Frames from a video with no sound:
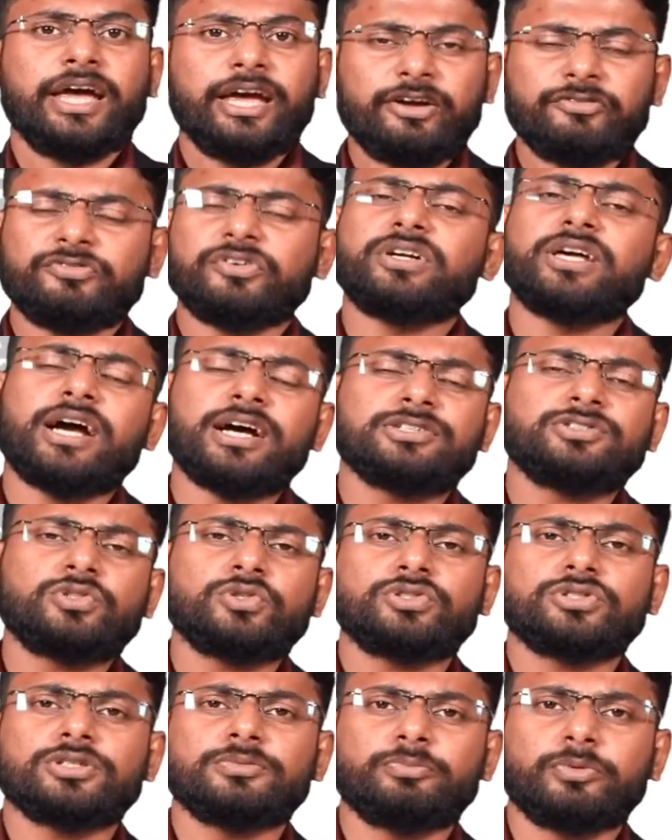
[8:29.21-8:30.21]
If it has
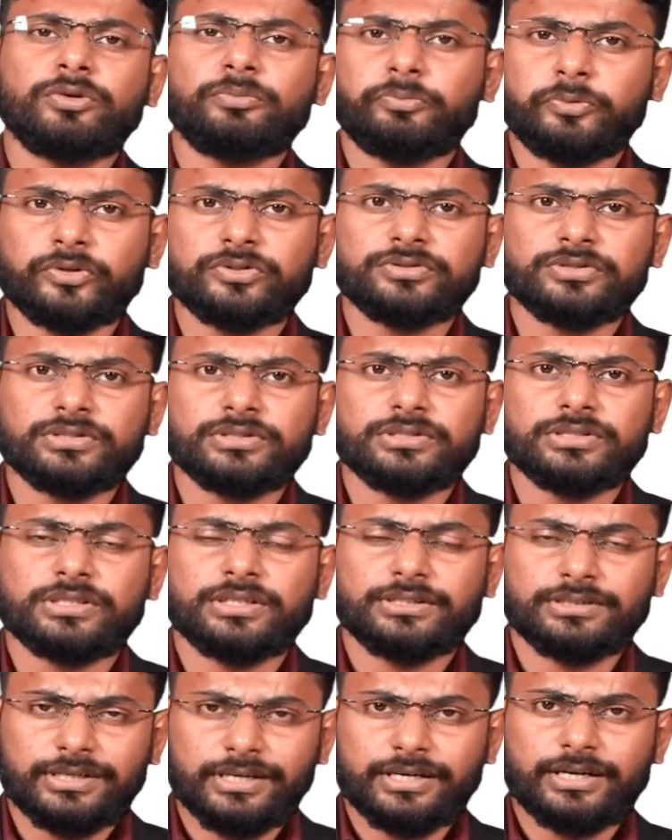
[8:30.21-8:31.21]
to support
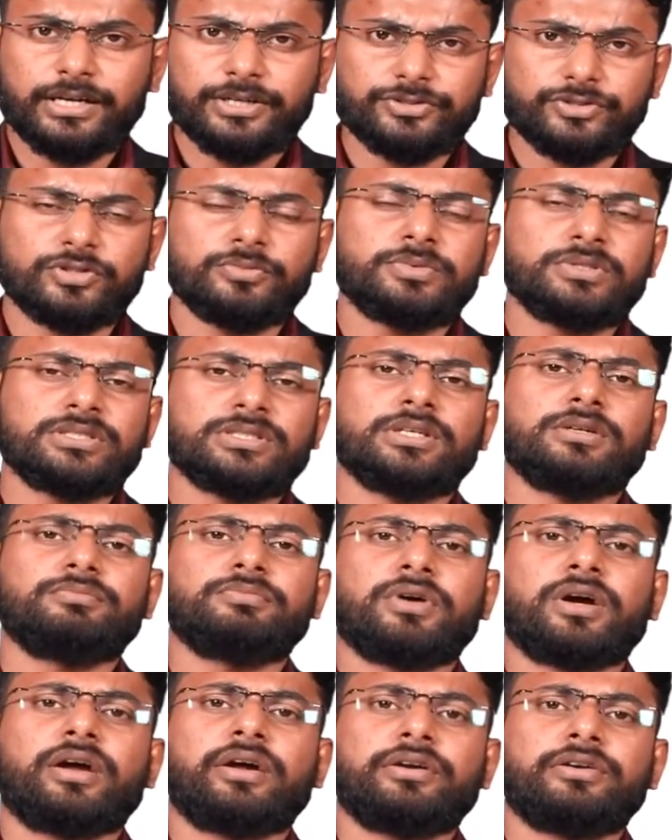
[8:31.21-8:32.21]
processing, there has to be some
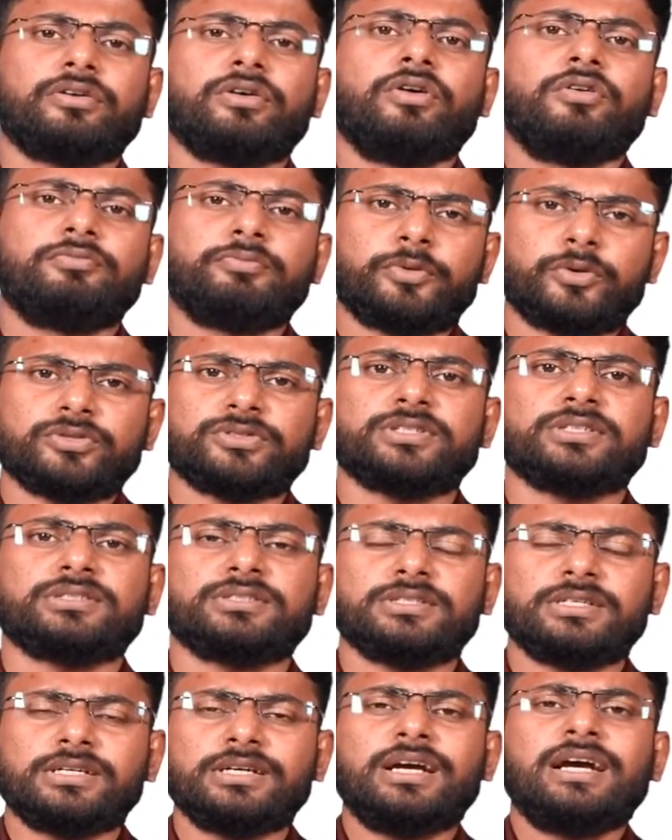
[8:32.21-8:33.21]
kind of
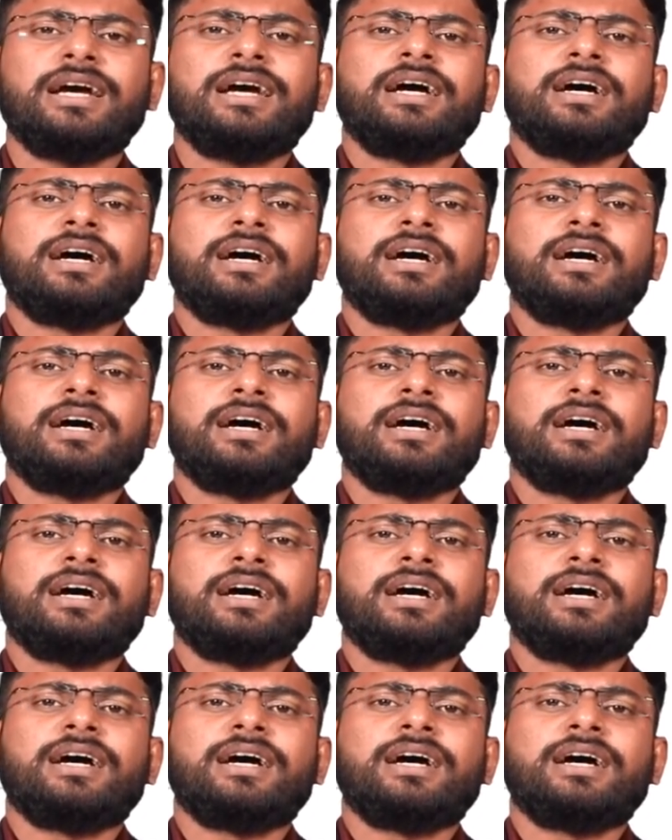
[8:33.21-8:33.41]
processing